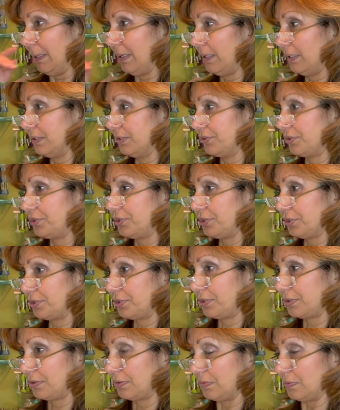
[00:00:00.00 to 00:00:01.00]
is
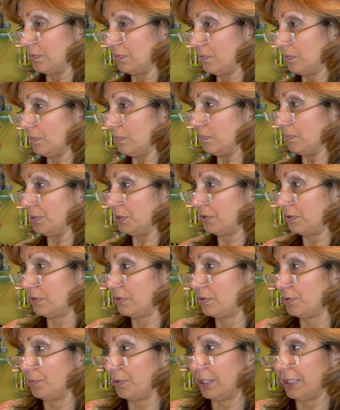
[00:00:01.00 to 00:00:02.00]
just
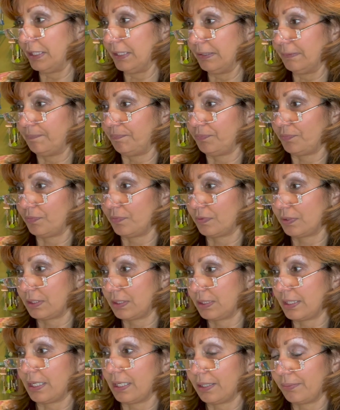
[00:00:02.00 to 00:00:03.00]
between
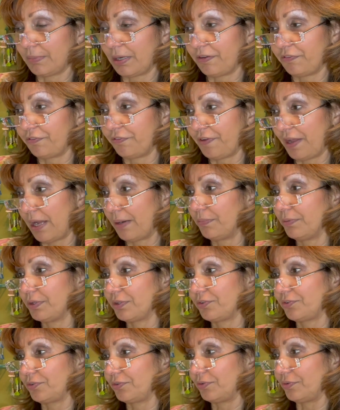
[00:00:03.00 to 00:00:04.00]
getting my
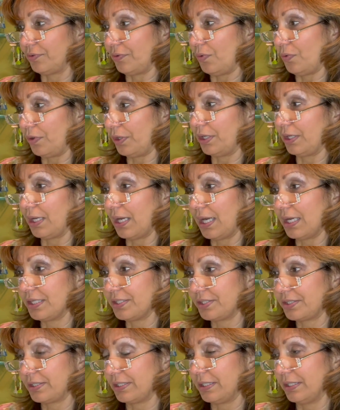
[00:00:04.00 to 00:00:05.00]
fabrics
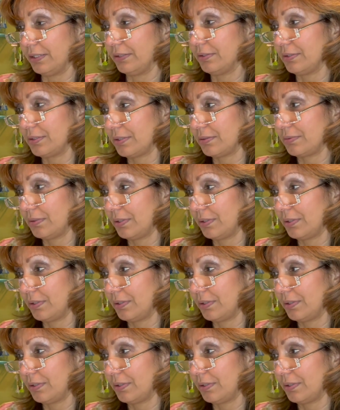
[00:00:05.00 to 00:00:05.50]
organized in